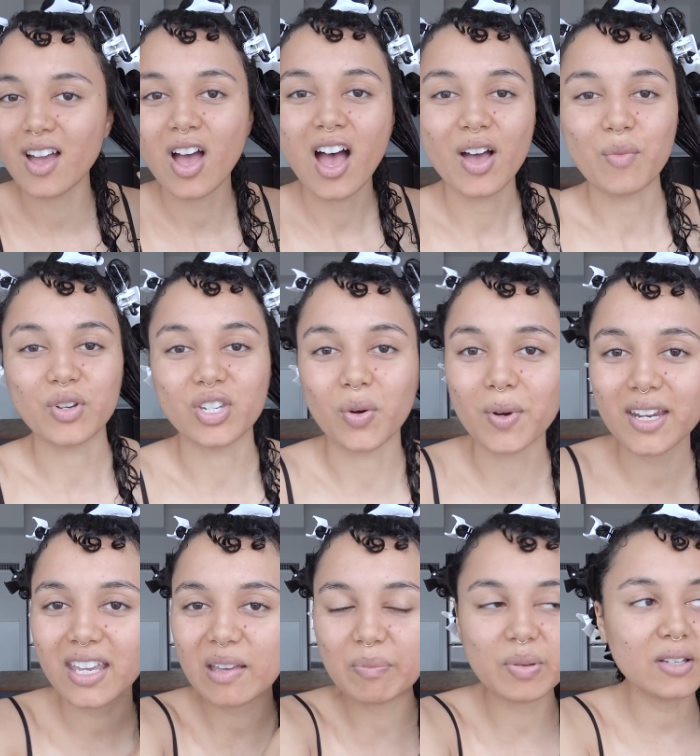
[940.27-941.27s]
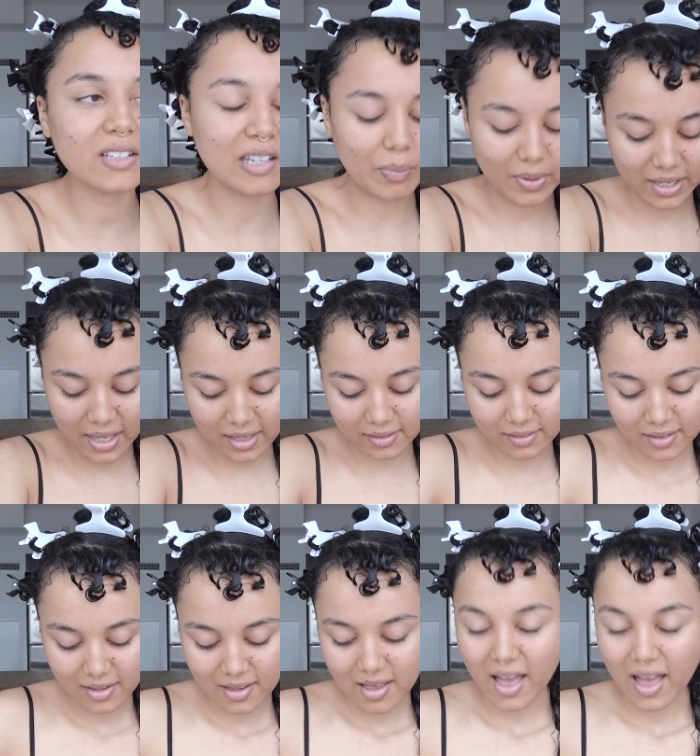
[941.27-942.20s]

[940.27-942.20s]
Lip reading: I don't want to get buildup again.